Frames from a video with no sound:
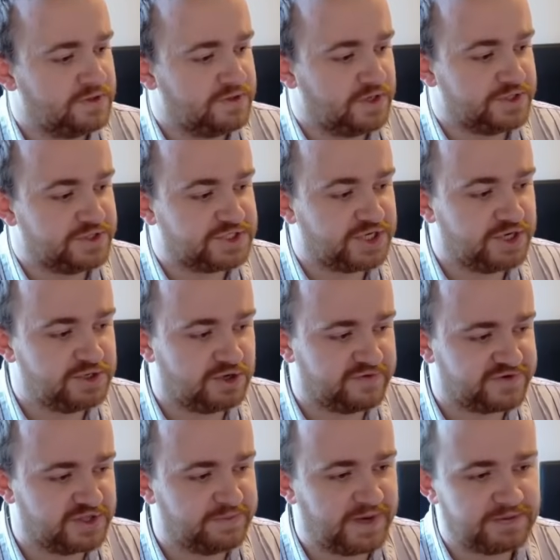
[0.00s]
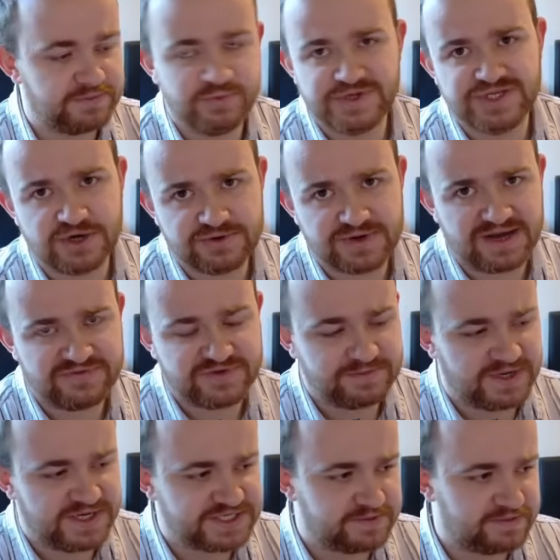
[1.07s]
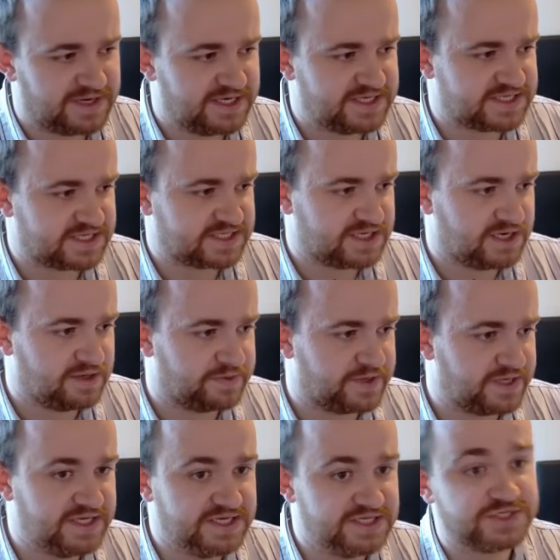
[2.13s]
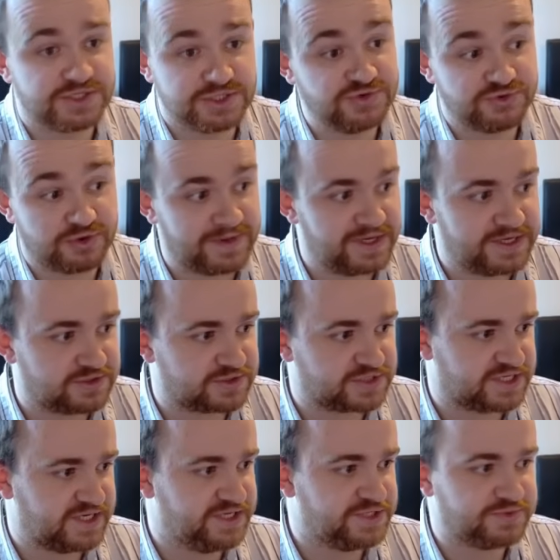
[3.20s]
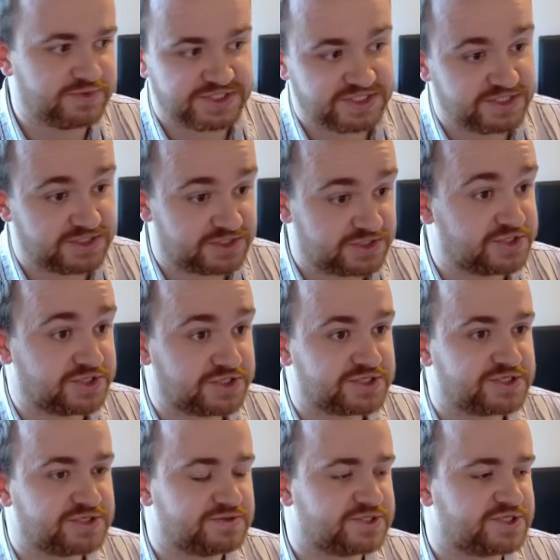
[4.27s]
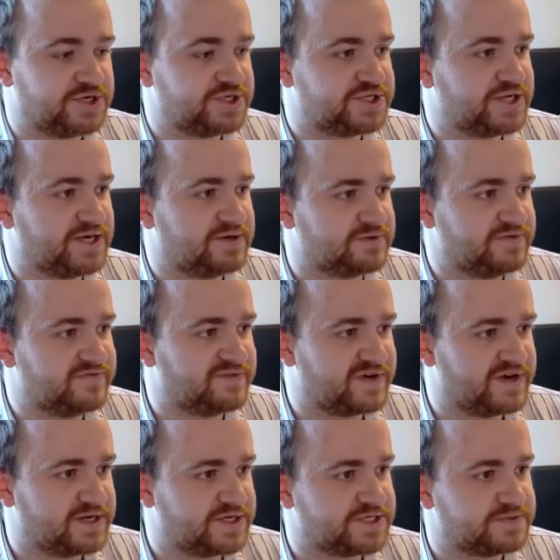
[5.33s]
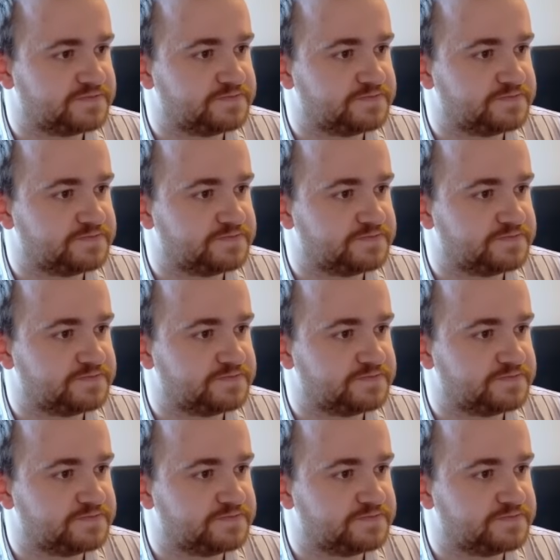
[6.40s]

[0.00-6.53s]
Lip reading: At the turn after the Beckman, we don't have an amazing play set up. He is going to drop 8-cost Teach, which he has just searched out, in fact.